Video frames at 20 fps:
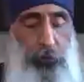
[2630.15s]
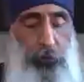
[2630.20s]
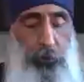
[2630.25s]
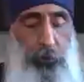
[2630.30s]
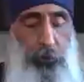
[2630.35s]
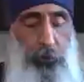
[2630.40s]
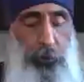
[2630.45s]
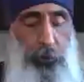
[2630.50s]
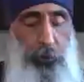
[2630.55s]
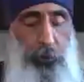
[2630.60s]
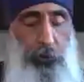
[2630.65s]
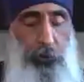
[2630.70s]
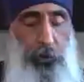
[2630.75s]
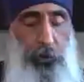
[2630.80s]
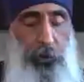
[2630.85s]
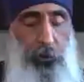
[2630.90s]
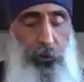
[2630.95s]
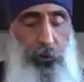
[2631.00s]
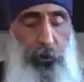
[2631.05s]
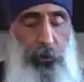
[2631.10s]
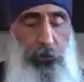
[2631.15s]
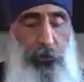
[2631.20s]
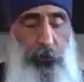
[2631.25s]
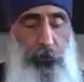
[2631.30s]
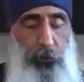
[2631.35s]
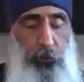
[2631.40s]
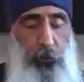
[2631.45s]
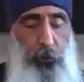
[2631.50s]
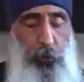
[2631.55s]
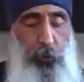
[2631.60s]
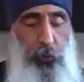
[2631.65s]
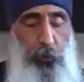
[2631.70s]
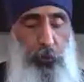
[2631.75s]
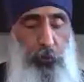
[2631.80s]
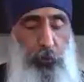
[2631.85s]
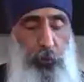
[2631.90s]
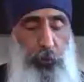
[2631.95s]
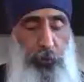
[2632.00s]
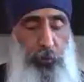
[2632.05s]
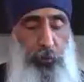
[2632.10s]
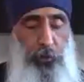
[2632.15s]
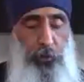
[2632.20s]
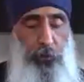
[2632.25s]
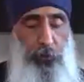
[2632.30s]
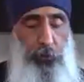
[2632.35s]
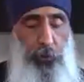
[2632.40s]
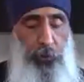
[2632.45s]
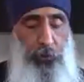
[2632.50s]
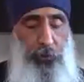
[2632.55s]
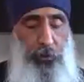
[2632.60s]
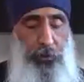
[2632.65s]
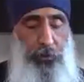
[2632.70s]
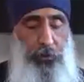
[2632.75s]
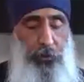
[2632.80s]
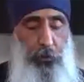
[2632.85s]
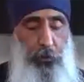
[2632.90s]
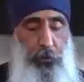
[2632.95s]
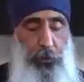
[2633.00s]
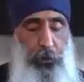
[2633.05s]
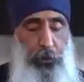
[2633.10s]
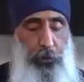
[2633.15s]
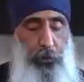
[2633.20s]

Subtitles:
becoming aware of your whole body as best as you can.